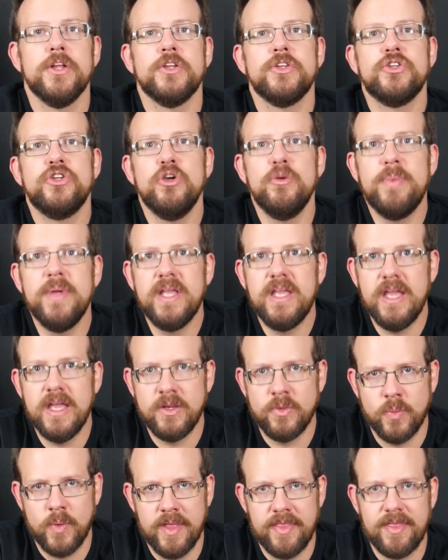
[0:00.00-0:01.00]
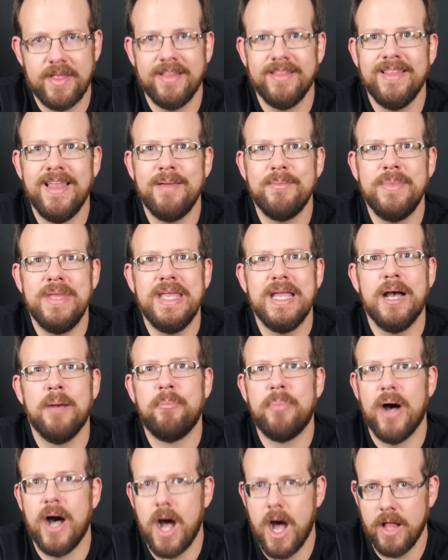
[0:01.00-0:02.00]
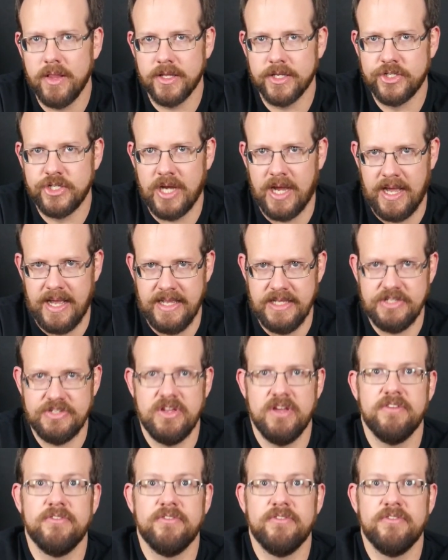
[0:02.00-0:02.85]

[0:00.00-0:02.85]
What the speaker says: To begin with, let me apologize